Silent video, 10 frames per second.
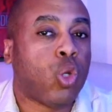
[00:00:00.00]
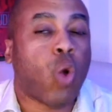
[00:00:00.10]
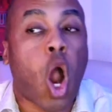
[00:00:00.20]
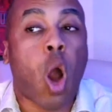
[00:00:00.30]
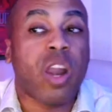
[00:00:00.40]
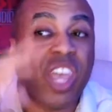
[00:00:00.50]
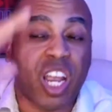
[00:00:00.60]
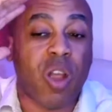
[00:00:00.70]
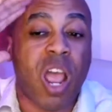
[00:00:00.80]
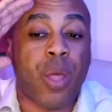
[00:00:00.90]
to already think in
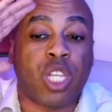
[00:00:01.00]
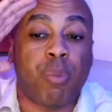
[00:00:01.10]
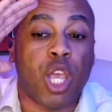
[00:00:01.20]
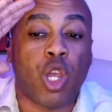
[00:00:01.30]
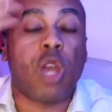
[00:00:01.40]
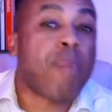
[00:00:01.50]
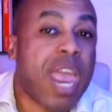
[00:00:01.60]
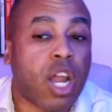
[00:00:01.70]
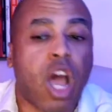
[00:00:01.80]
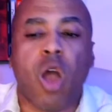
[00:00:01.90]
your head that she'd be a good
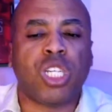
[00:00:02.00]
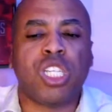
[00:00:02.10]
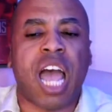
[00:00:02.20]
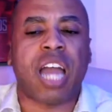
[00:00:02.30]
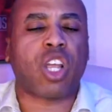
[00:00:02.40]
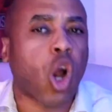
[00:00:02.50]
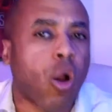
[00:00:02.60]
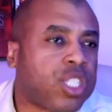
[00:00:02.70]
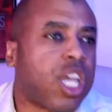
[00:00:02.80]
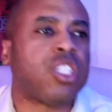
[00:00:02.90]
mate. Oh, she's got
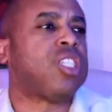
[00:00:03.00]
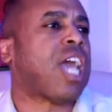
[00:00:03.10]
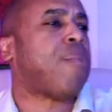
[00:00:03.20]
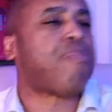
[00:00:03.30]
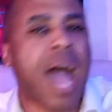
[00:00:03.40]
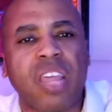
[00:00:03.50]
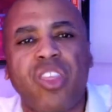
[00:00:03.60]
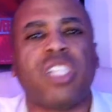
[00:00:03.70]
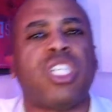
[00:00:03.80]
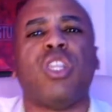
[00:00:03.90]
curves this, she's got body
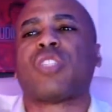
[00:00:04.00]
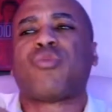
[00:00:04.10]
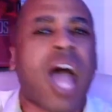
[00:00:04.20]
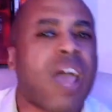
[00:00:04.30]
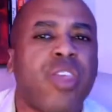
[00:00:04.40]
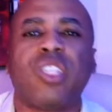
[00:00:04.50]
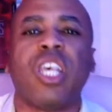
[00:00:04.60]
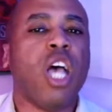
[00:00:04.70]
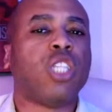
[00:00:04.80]
this, she looks fine this.